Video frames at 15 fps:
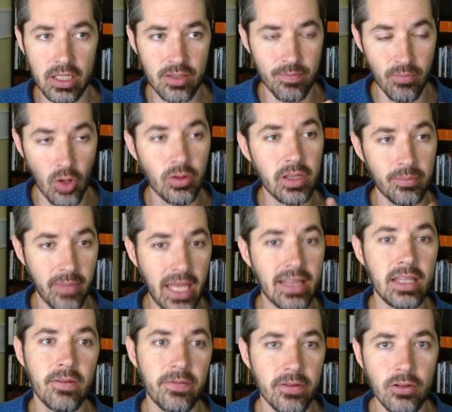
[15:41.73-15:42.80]
It's mo-
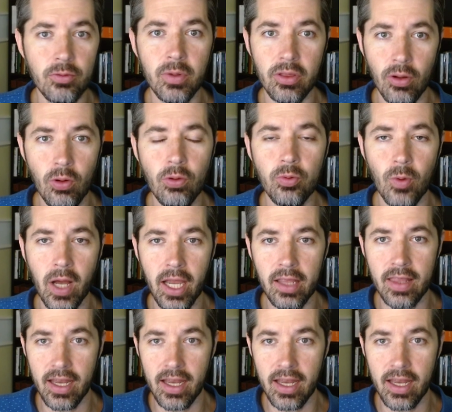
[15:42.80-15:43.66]
mainly filled with old wine.